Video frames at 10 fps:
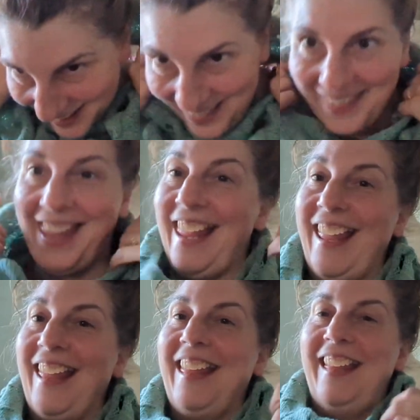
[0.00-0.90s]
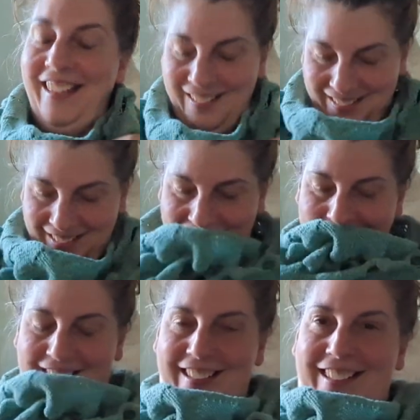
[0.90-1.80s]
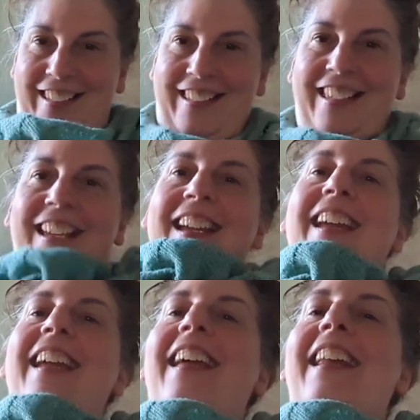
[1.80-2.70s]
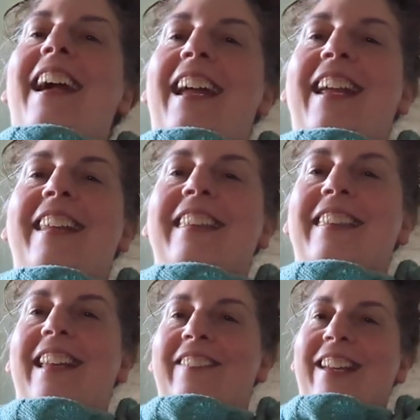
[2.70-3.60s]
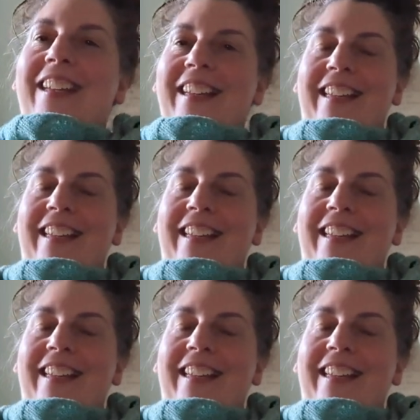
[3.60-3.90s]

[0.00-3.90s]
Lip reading: thing, and I love it.